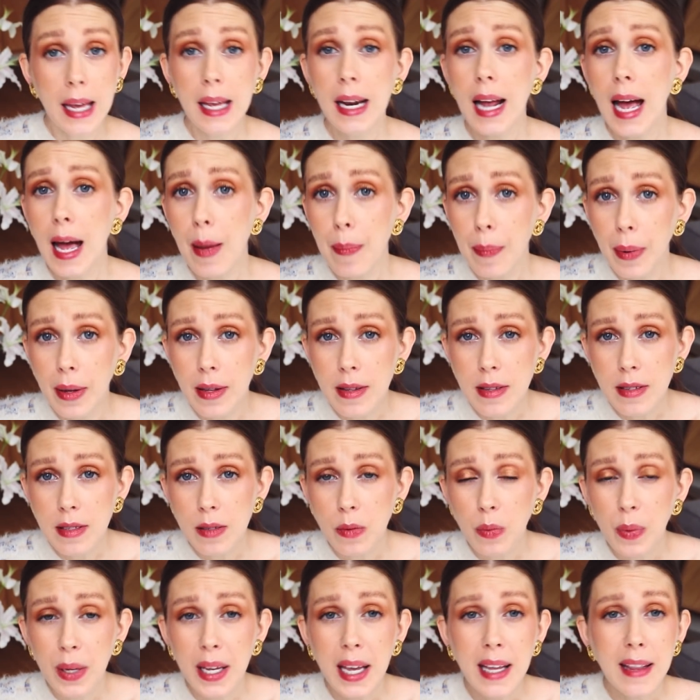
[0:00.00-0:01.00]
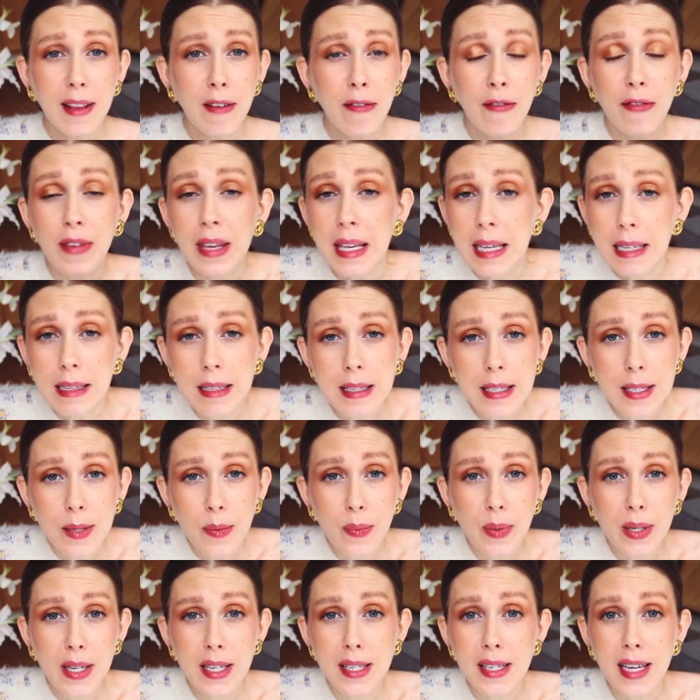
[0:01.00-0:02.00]
It happens, we get the feels,
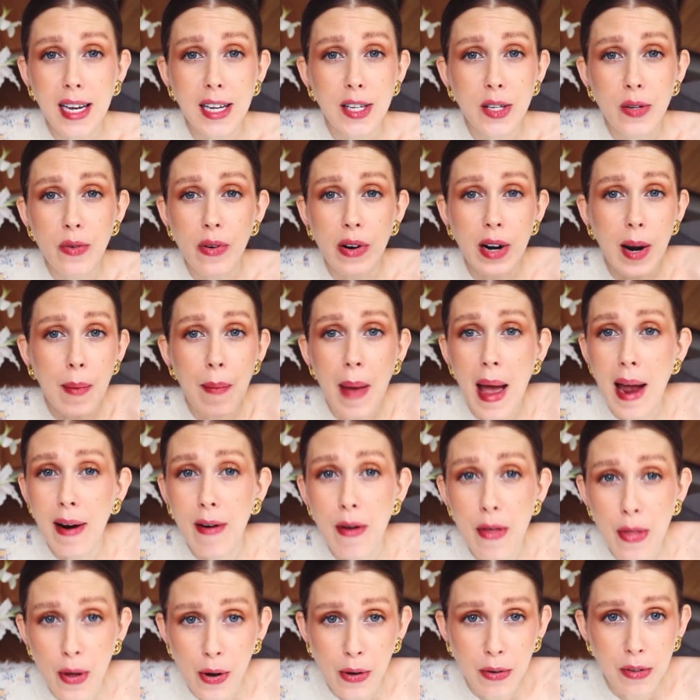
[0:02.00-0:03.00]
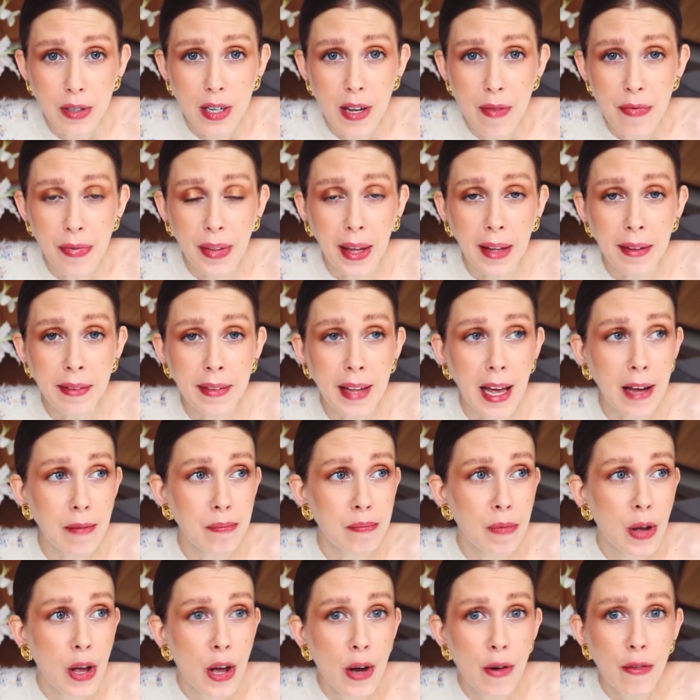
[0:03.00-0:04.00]
we decide to run a marathon, and then
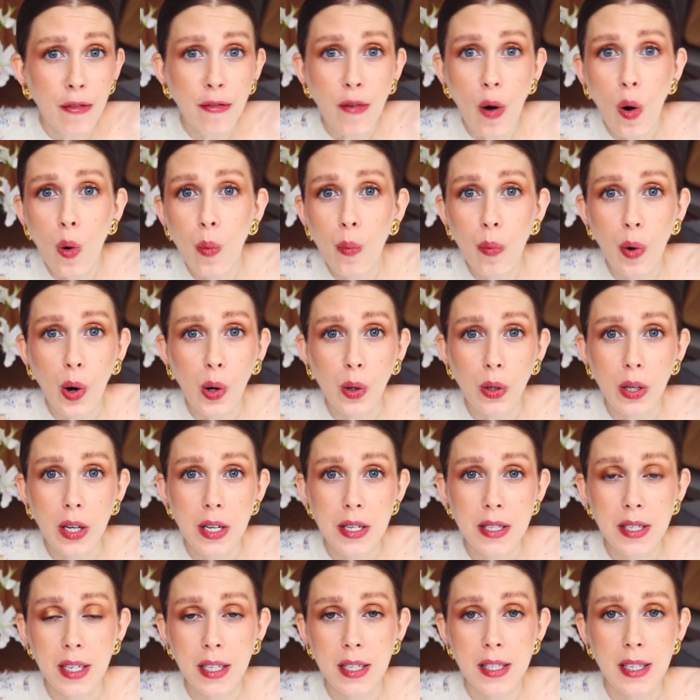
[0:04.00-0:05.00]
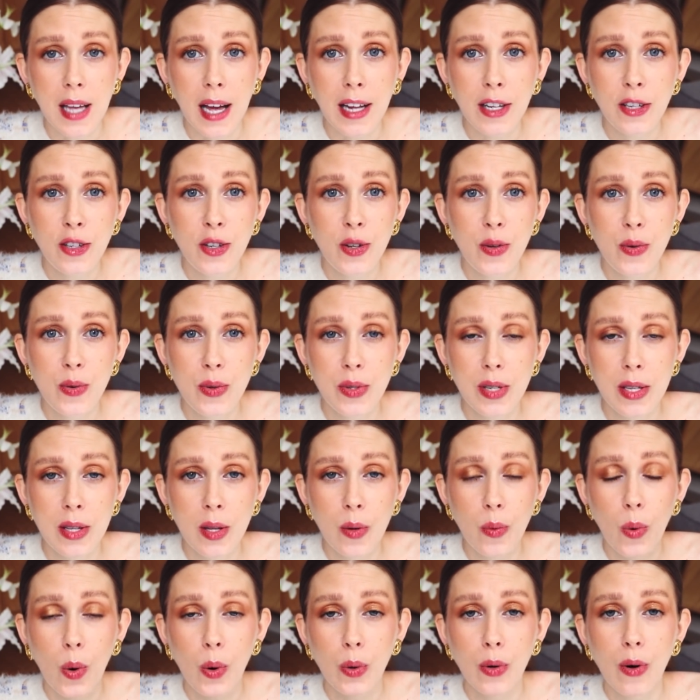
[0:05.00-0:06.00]
that foam roller sits unused in
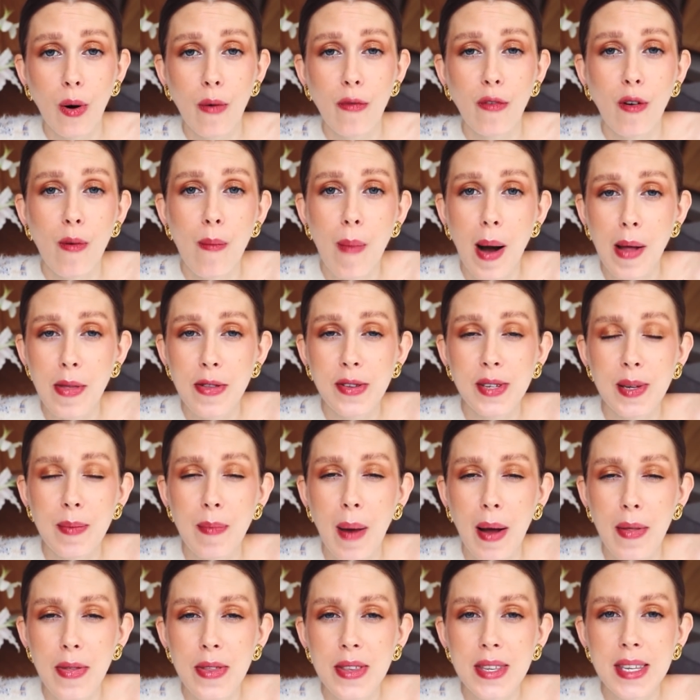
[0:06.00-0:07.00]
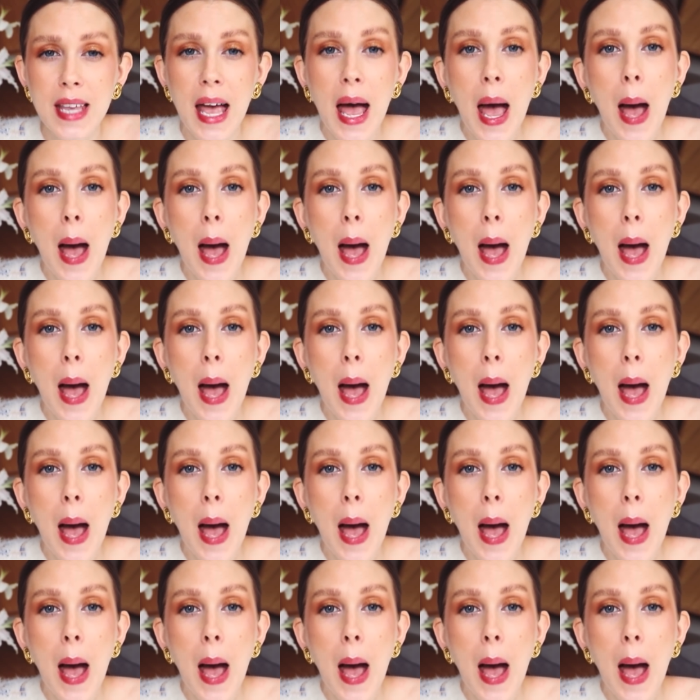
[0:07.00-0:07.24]
the wardrobe for months and months.